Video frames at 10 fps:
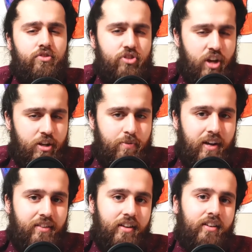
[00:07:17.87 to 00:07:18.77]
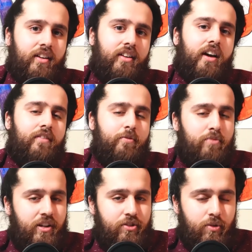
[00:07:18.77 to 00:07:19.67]
change my identity and kind of
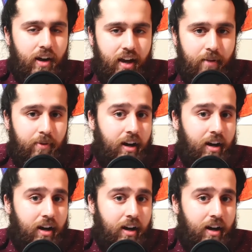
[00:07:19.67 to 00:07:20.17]
embrace who I am.